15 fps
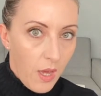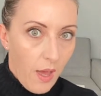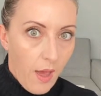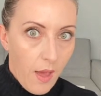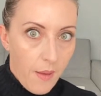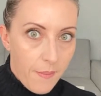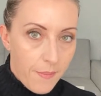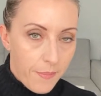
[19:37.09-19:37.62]

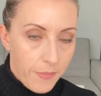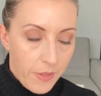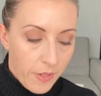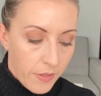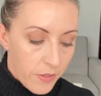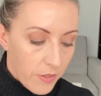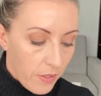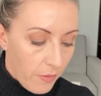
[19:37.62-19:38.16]
you
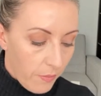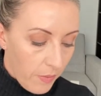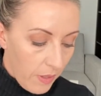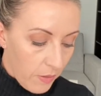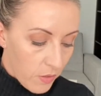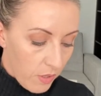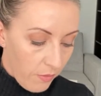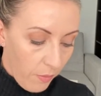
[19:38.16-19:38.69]
know, so
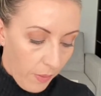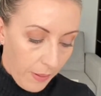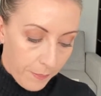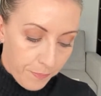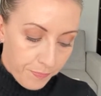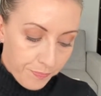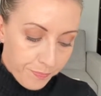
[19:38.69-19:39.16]
whichever way.